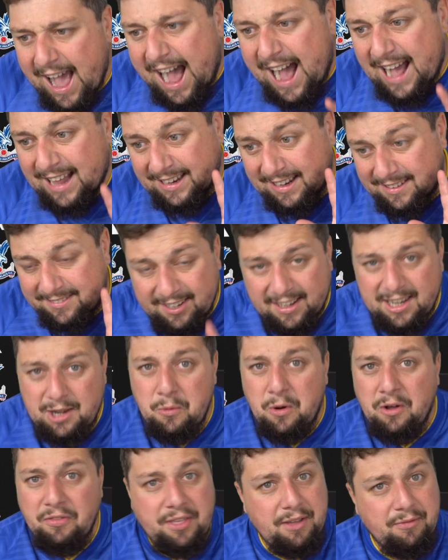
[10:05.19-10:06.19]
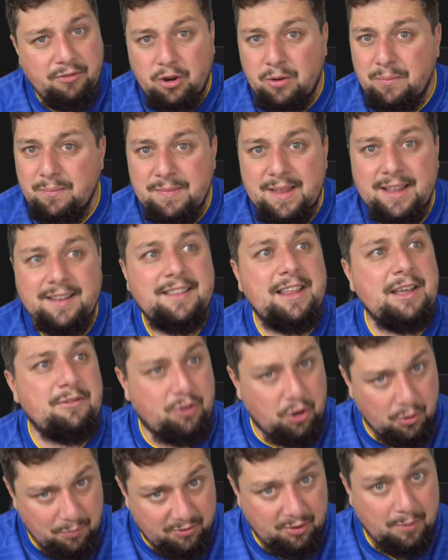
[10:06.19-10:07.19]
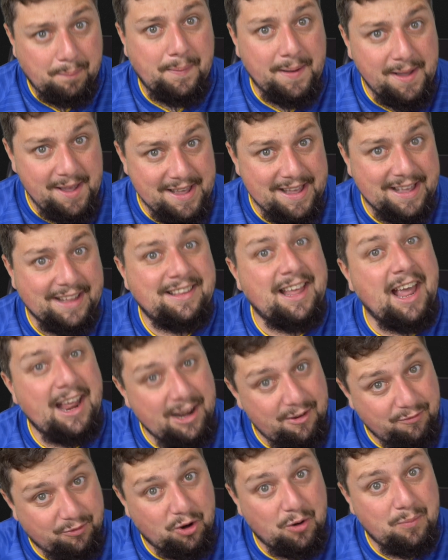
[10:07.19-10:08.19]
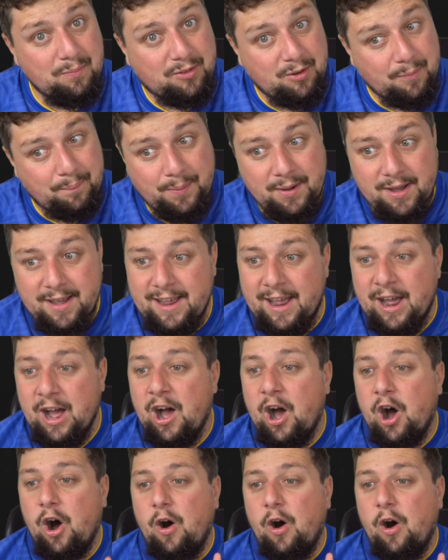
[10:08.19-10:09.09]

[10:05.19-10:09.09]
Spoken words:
And I tell you what, they've come to play. They have come to play.